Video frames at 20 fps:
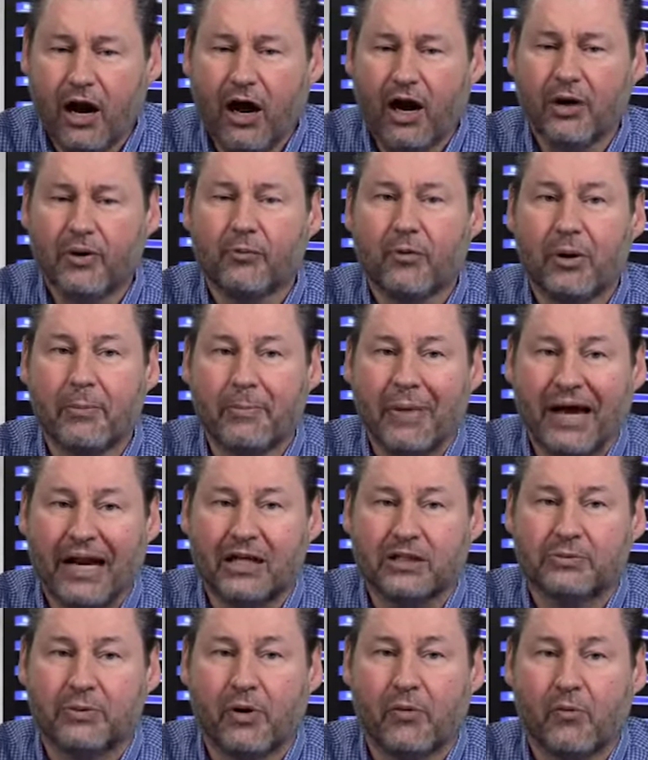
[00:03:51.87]
aren't what
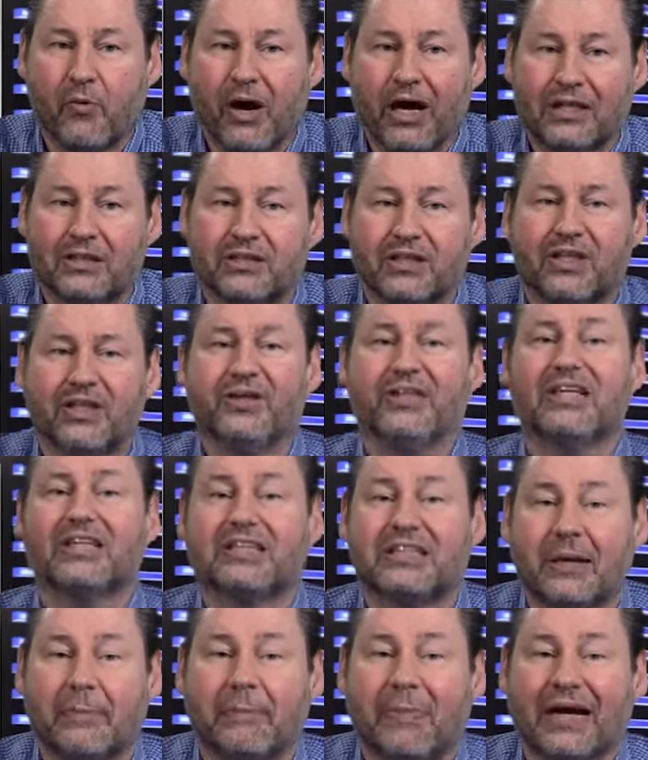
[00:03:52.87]
management wants. They're
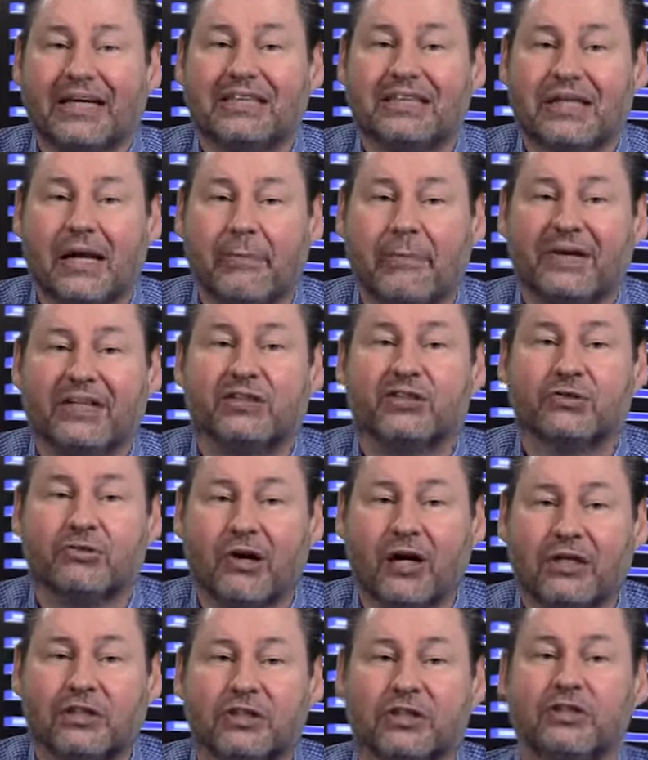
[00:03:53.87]
the step-by-step
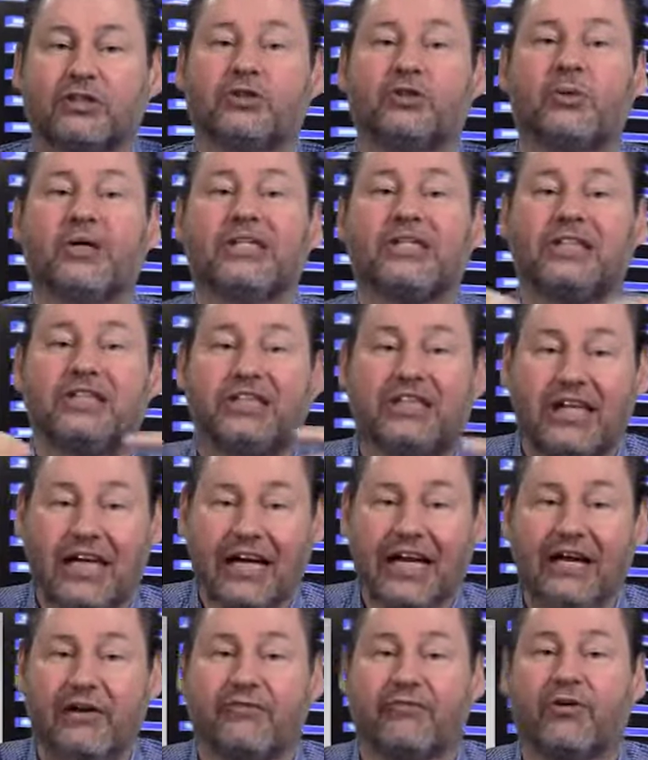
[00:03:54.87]
instructions to
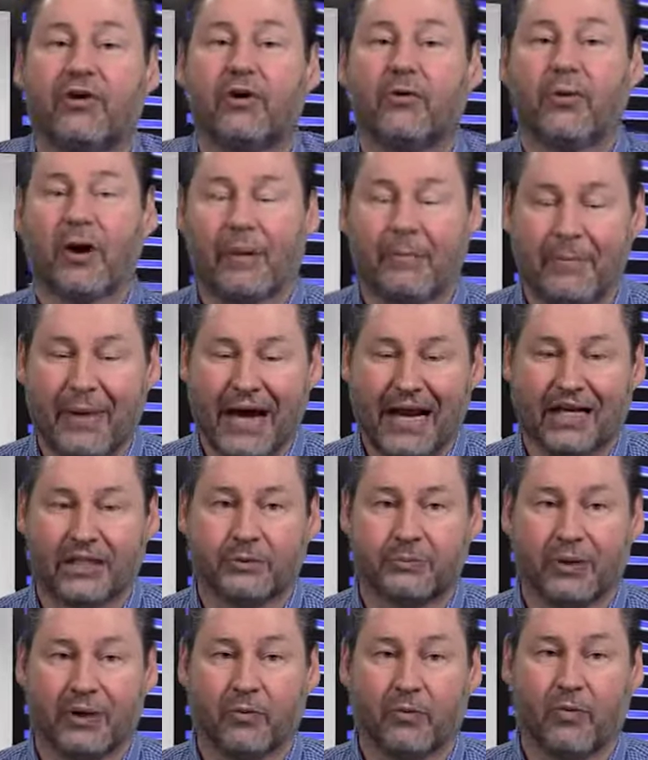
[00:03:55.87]
achieve what
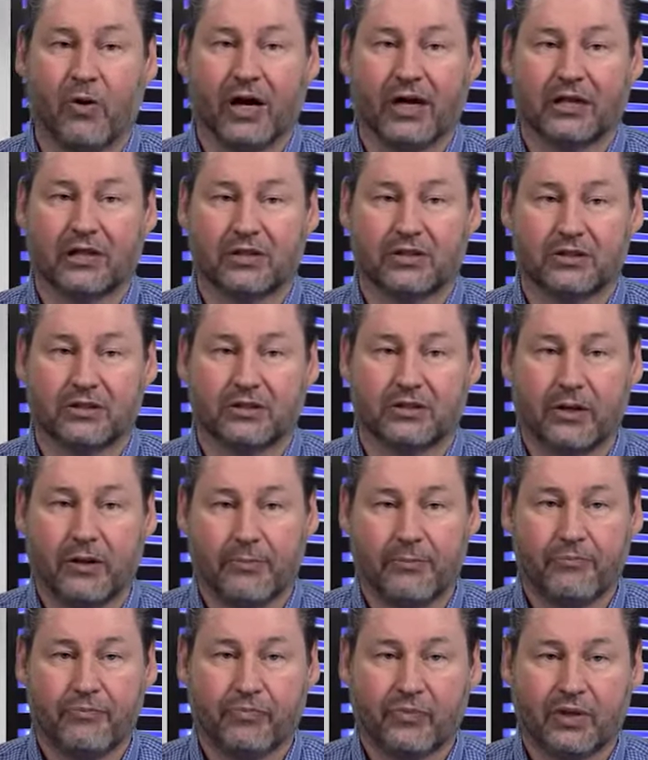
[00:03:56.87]
management wants.
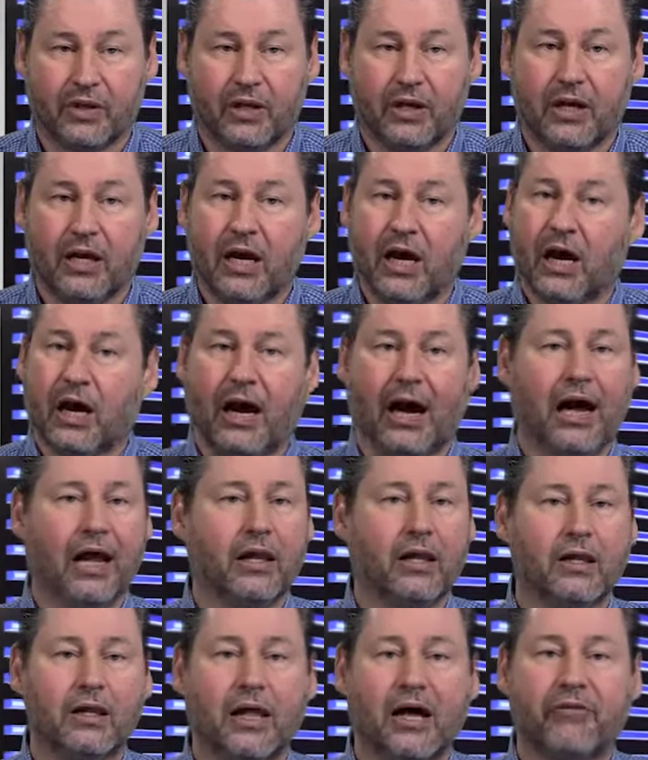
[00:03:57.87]

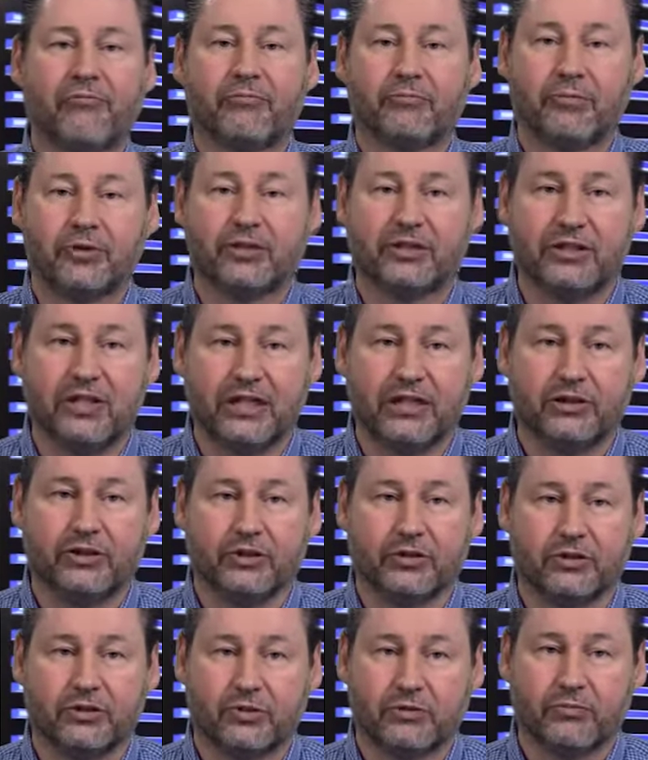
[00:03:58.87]
I love
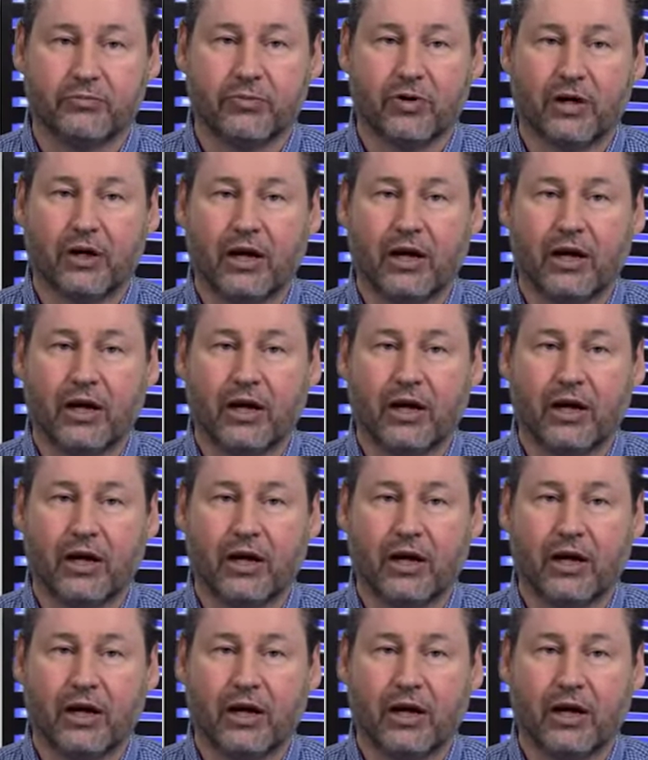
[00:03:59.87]
procedures.